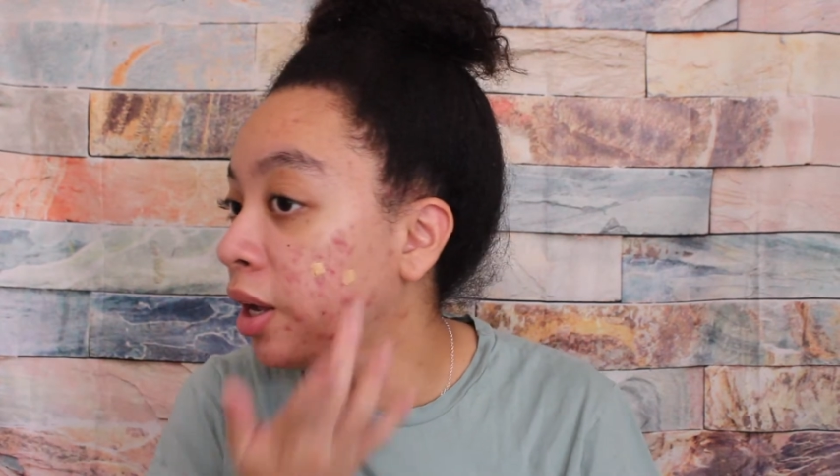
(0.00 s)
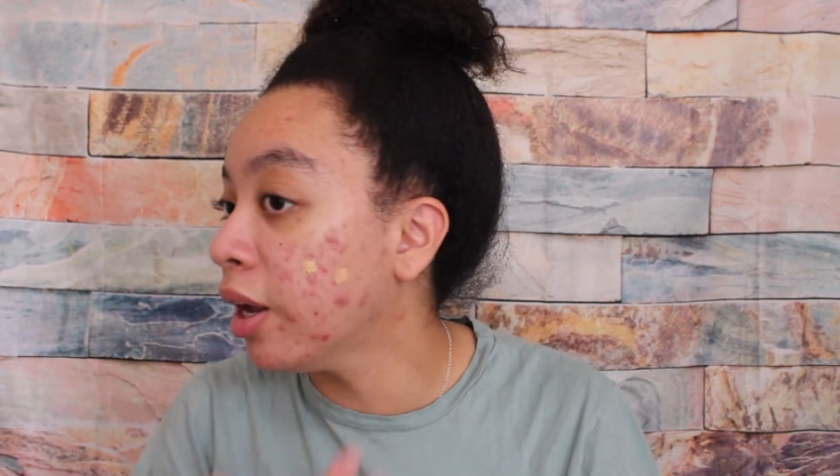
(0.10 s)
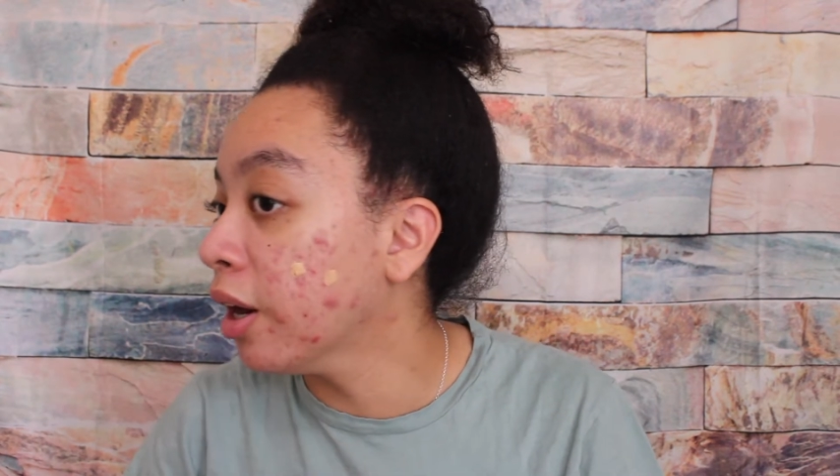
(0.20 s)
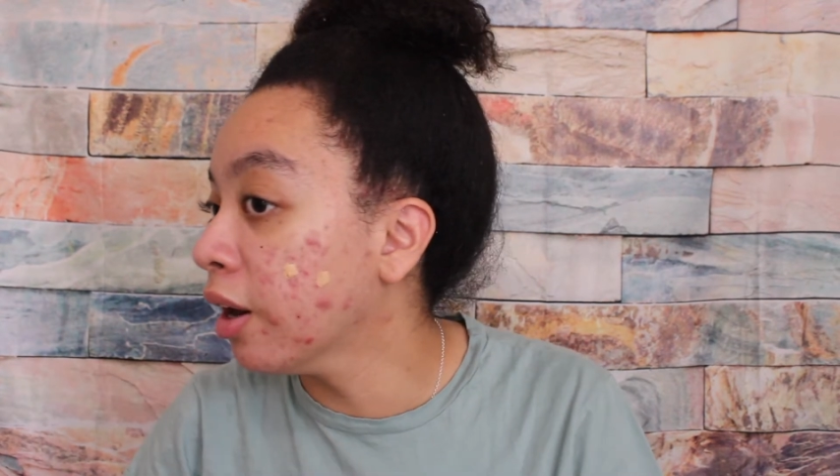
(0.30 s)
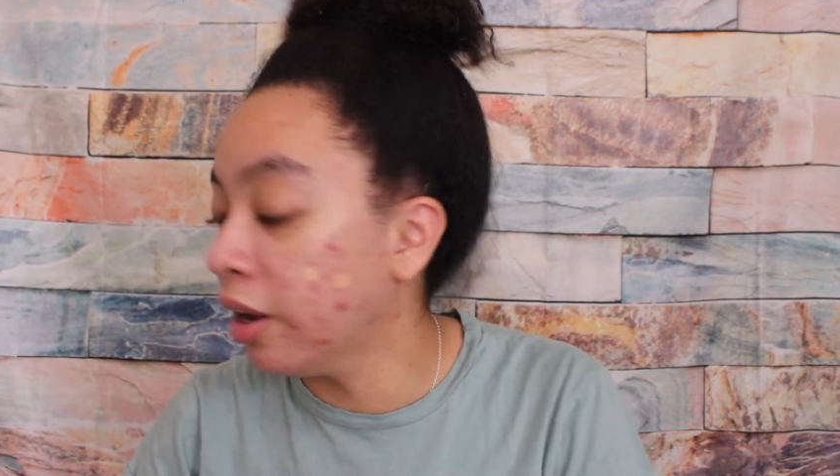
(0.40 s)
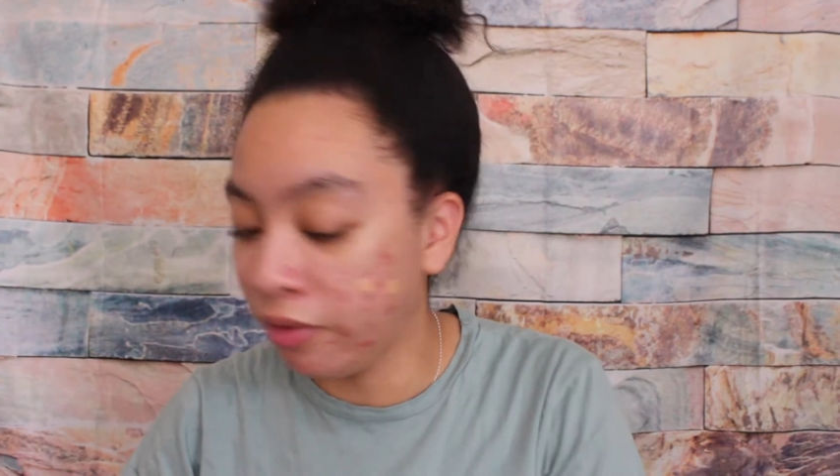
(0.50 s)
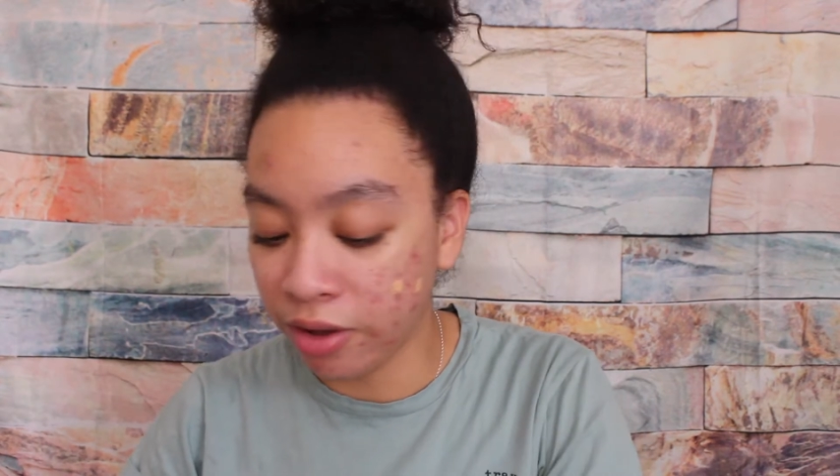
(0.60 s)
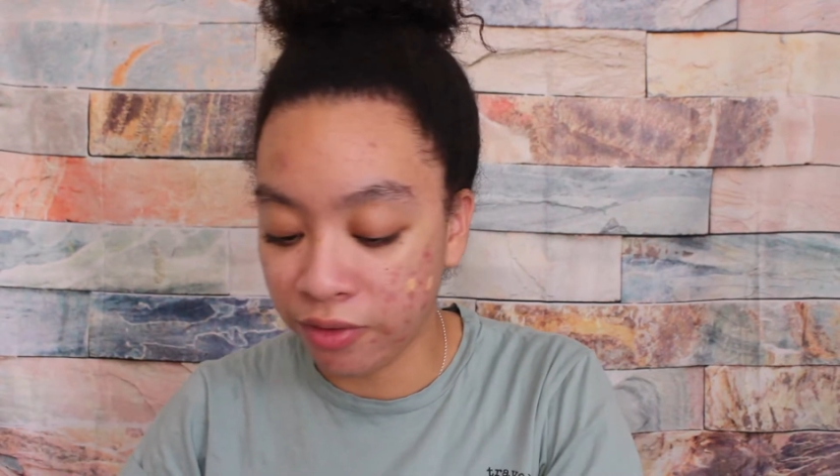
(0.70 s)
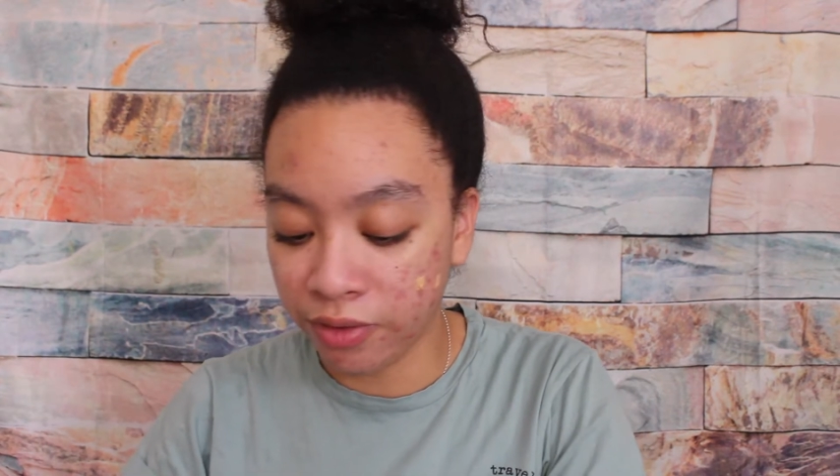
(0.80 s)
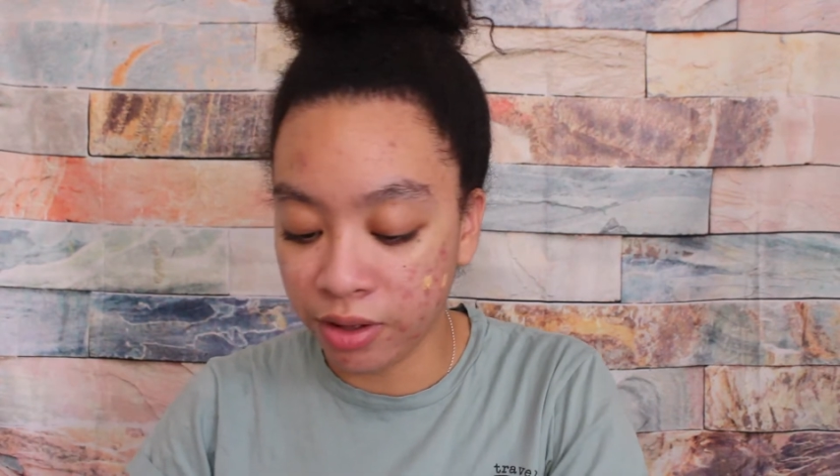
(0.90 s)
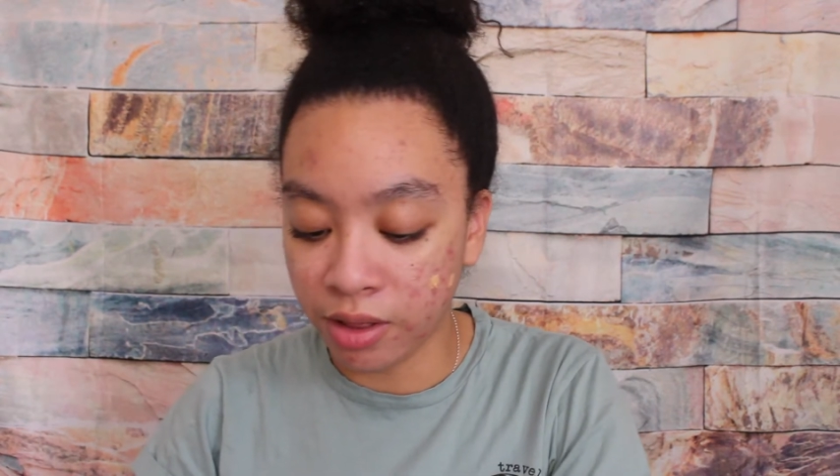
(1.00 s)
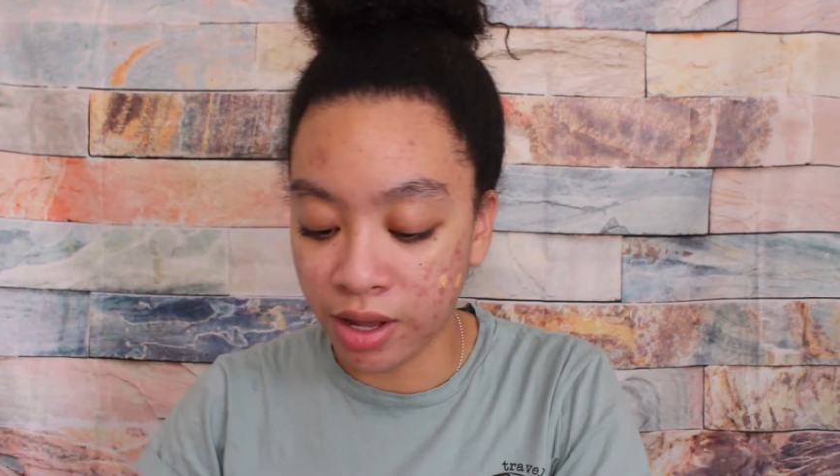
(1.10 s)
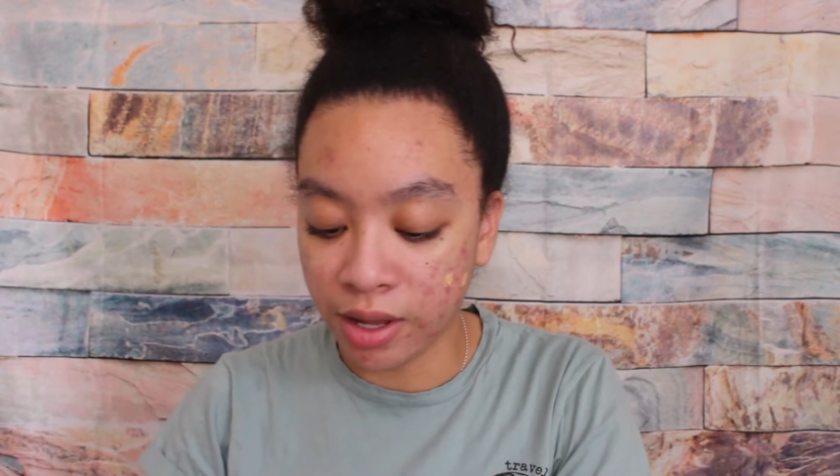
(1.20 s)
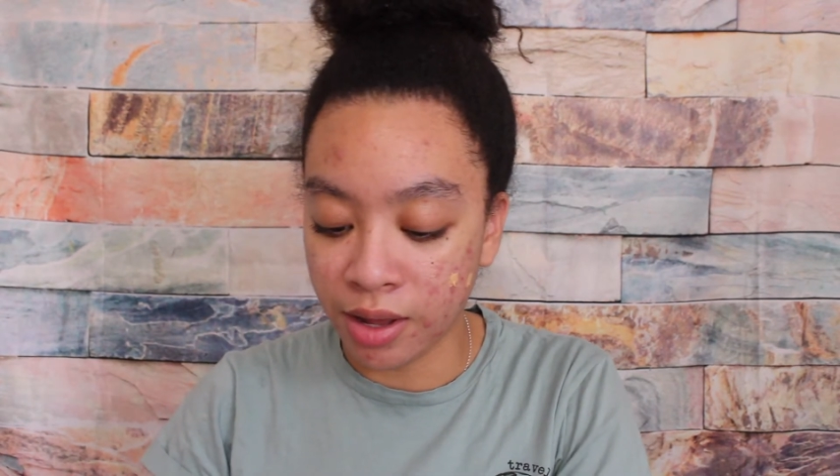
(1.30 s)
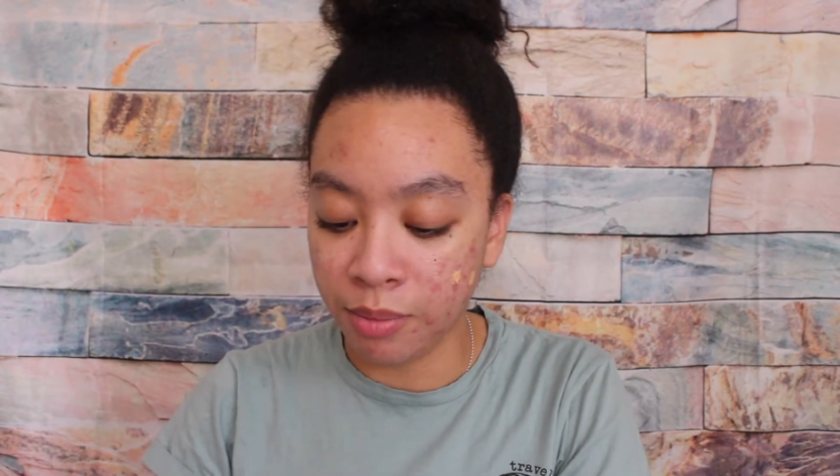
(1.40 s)
hair if I feel
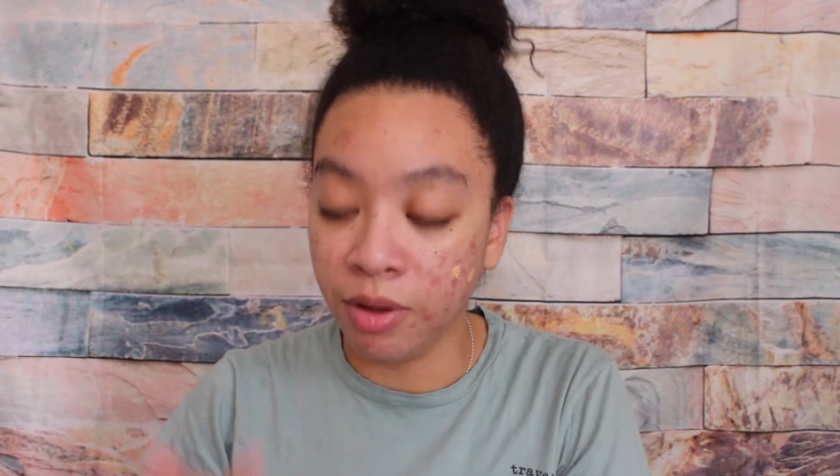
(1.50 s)
like it,